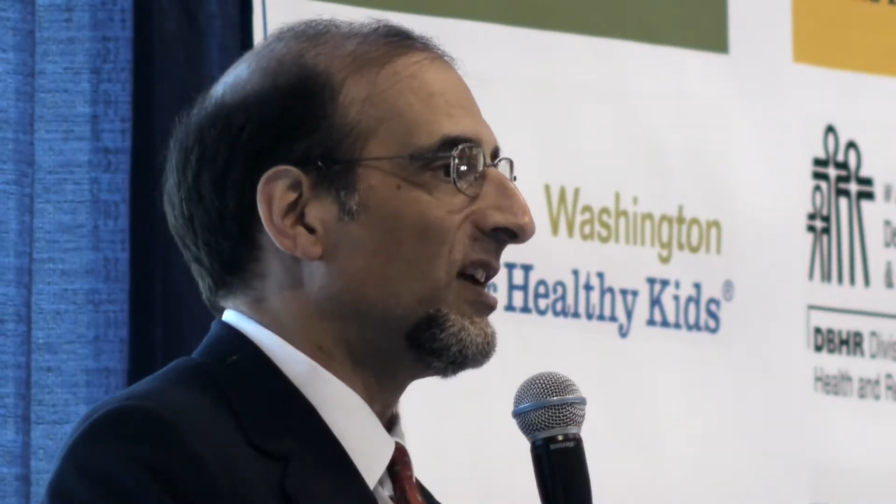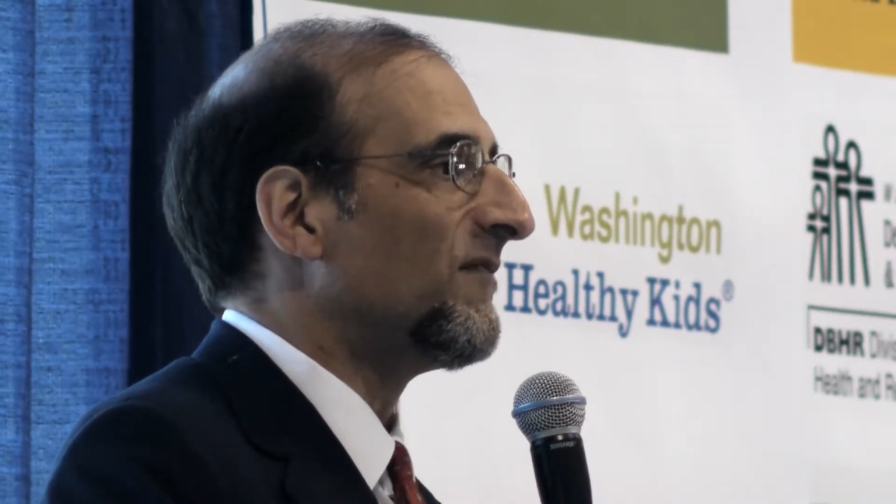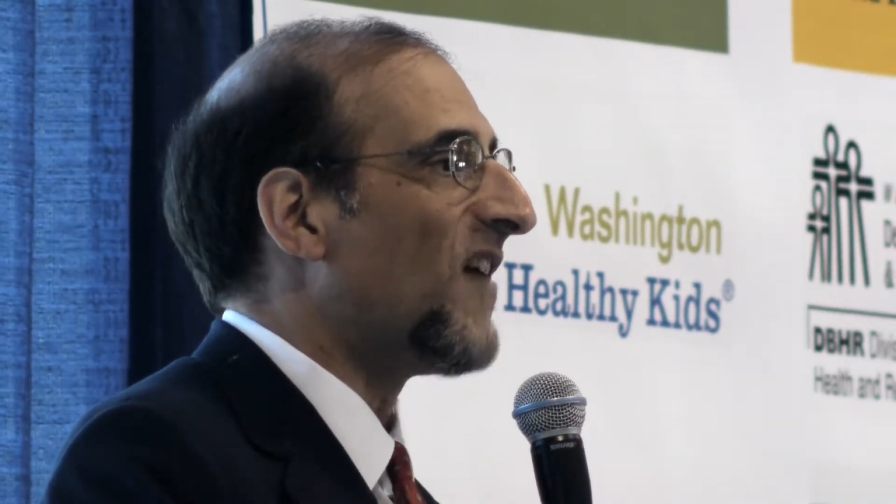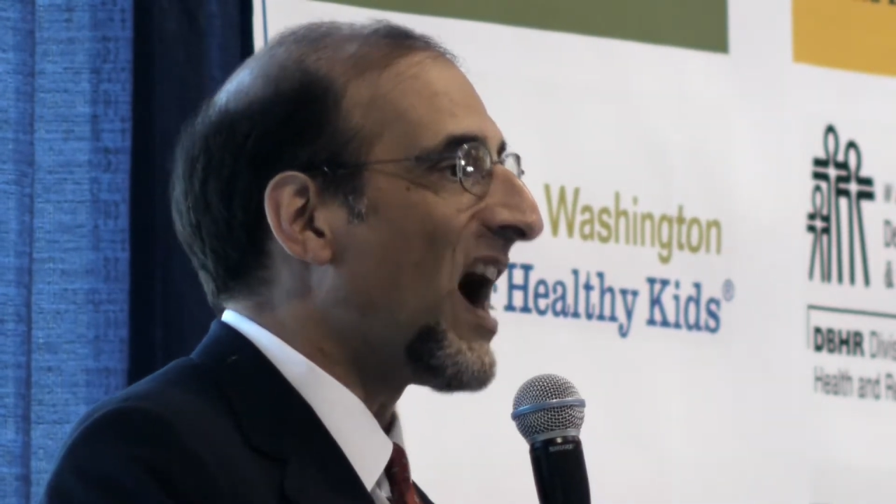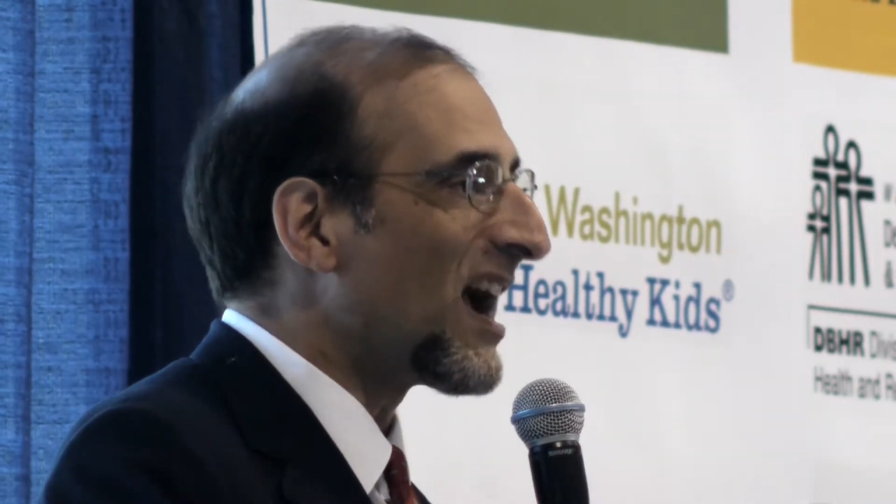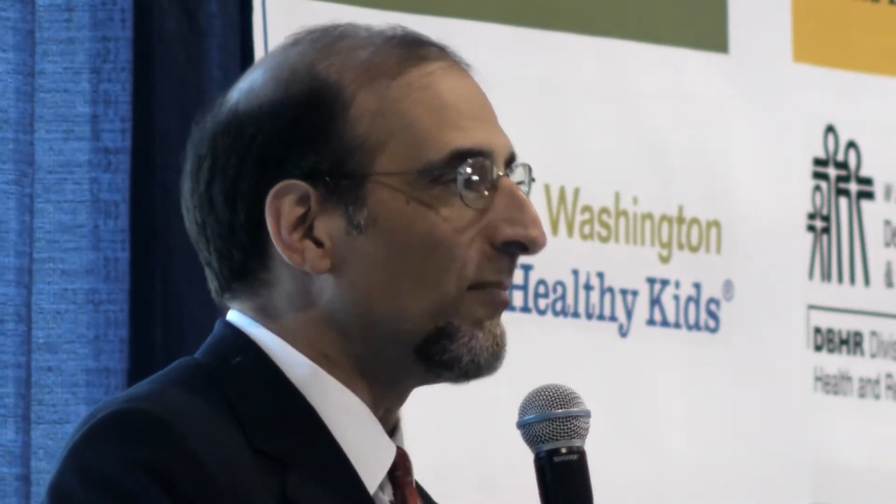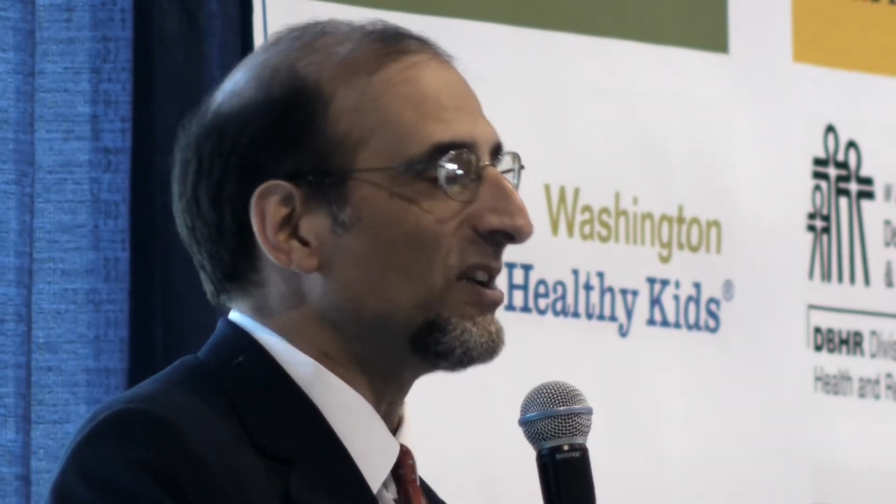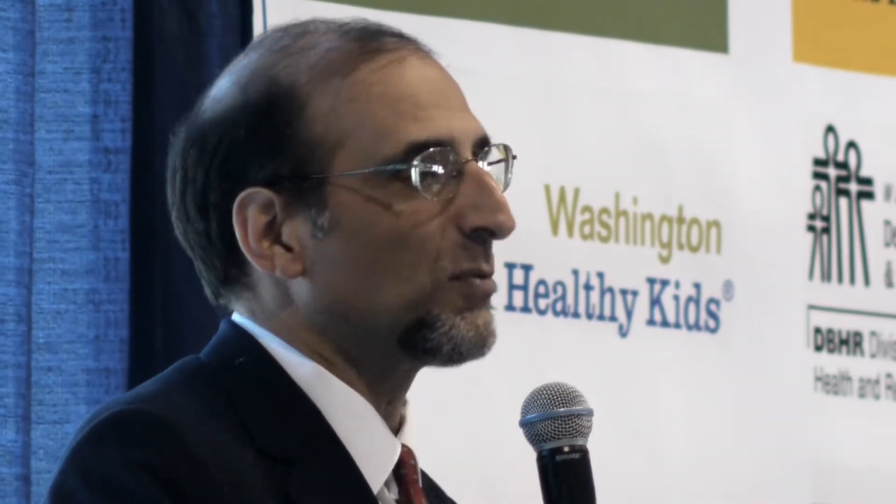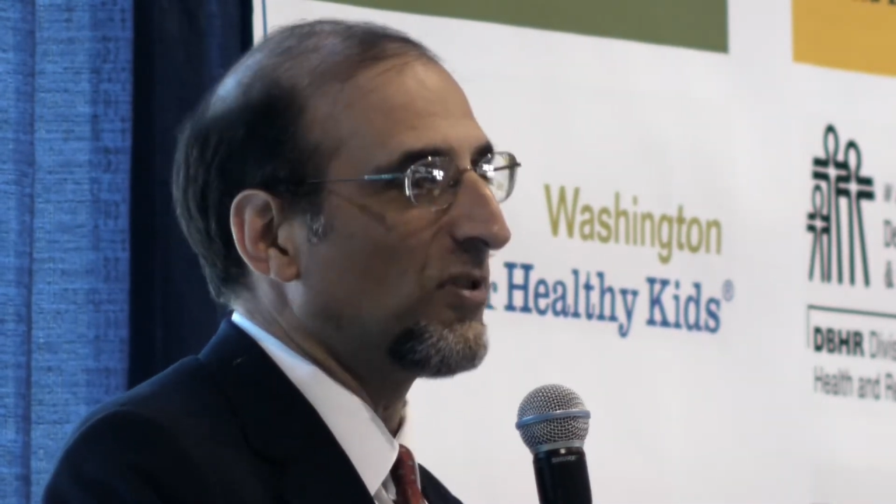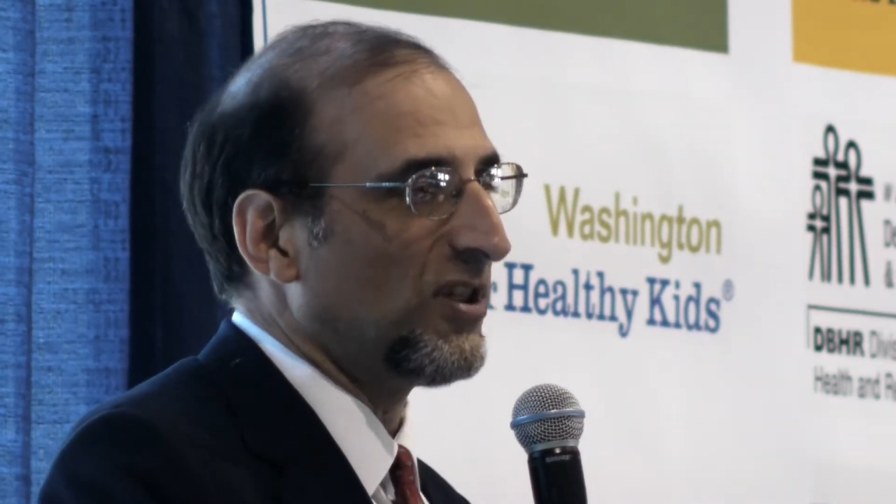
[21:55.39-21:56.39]

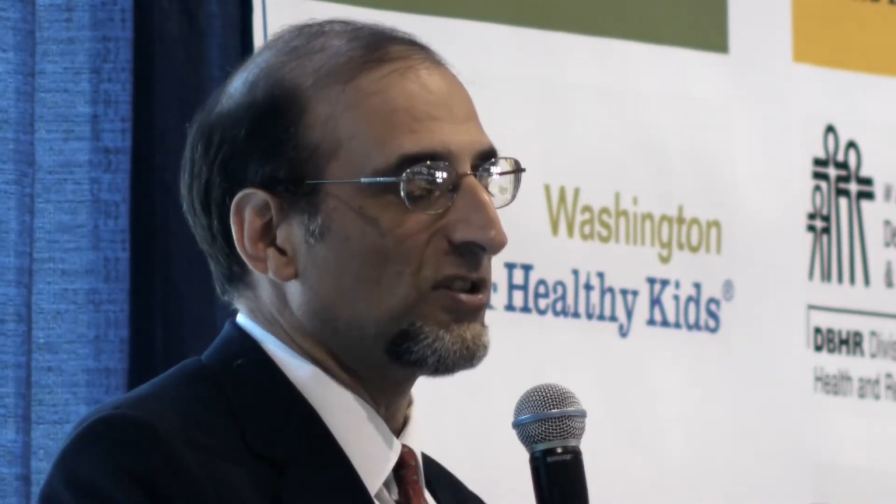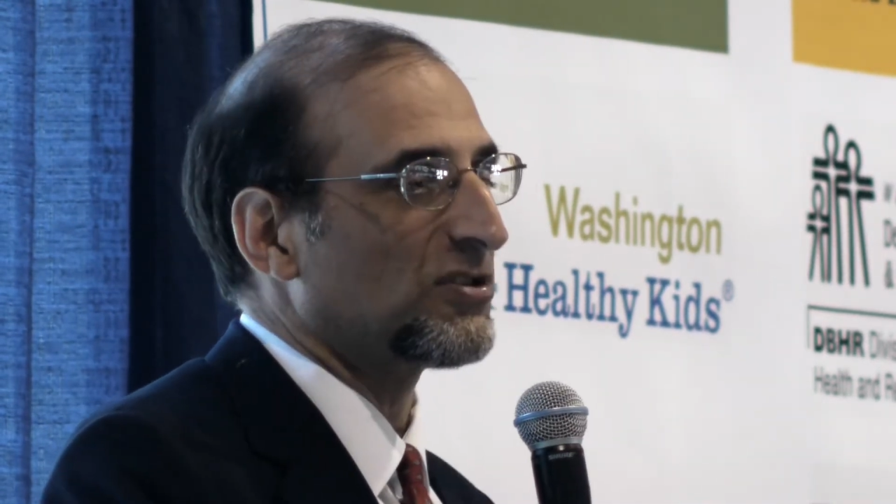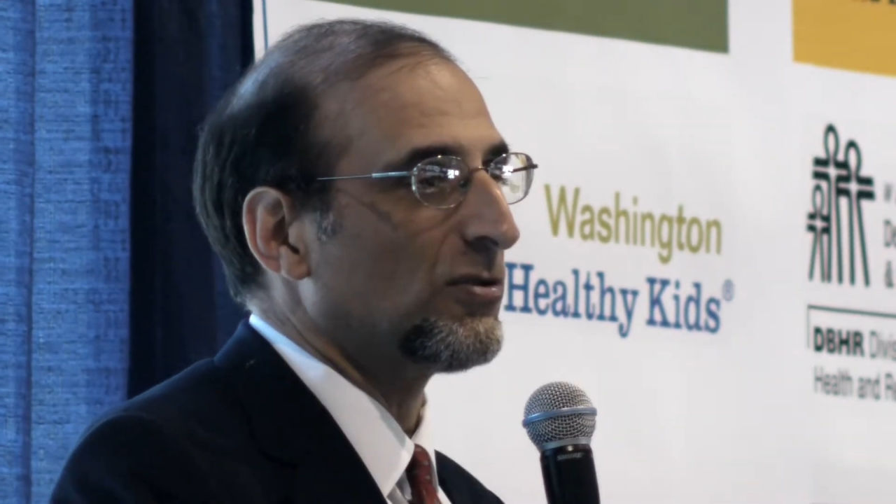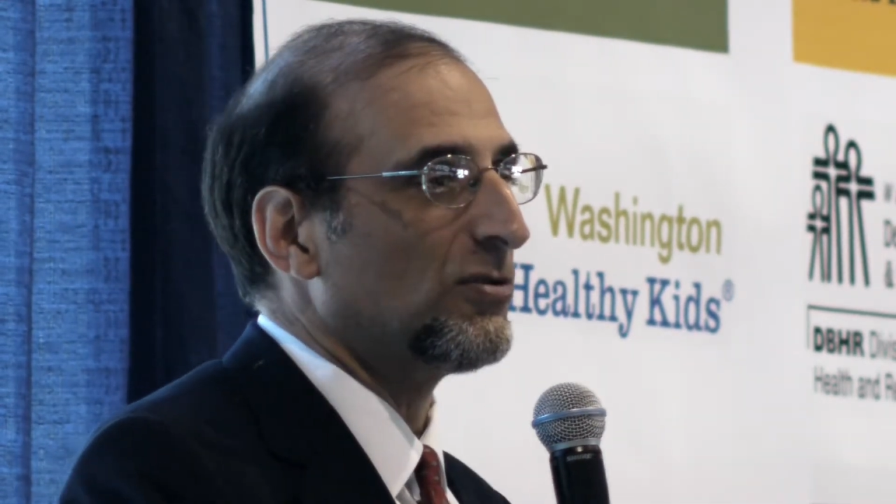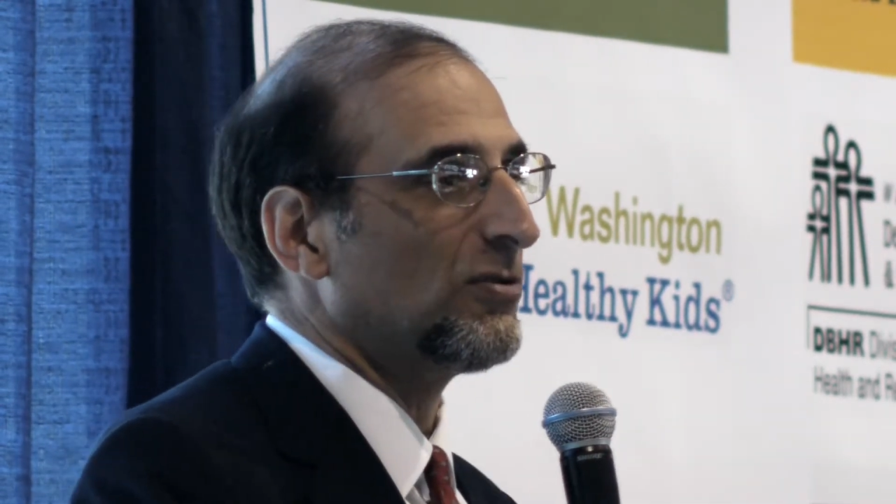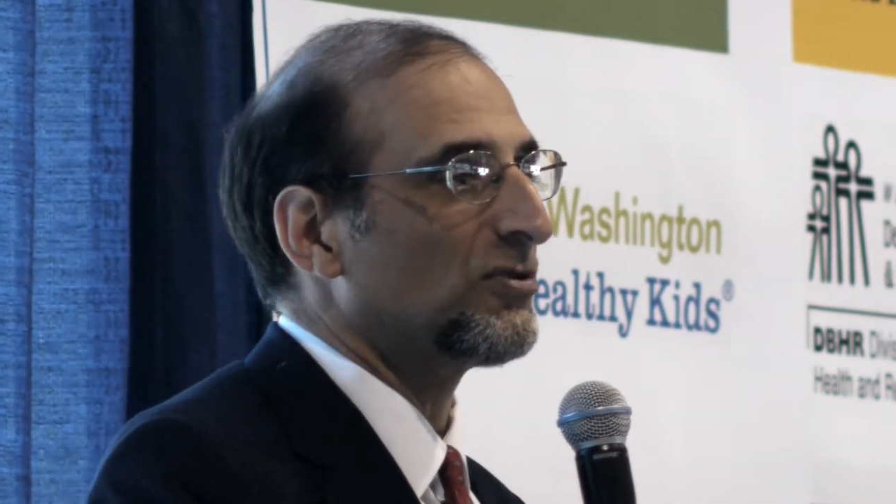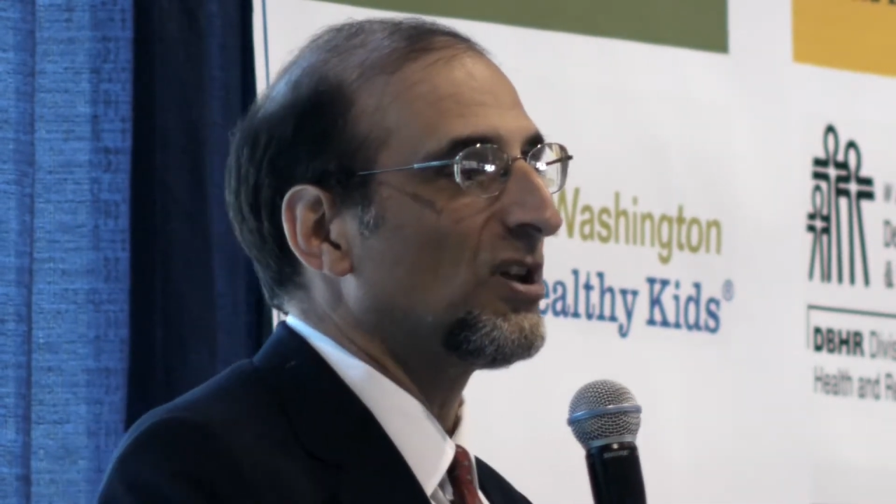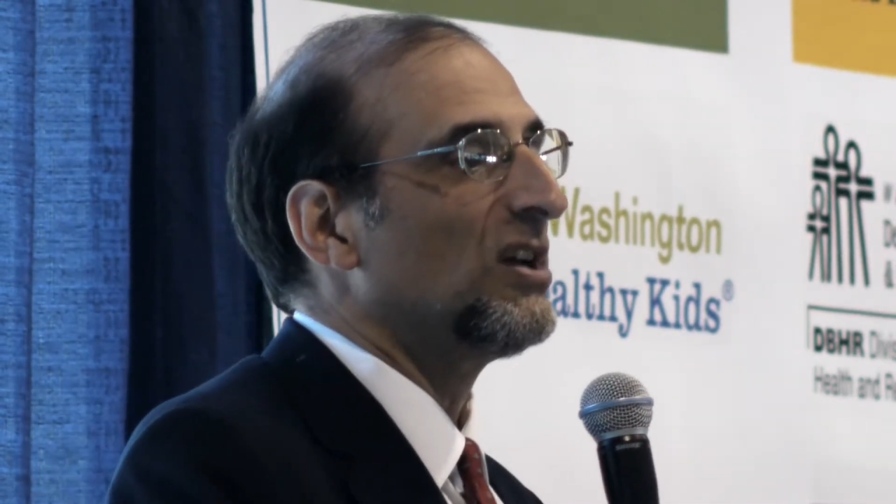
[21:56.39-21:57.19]
environments within the schools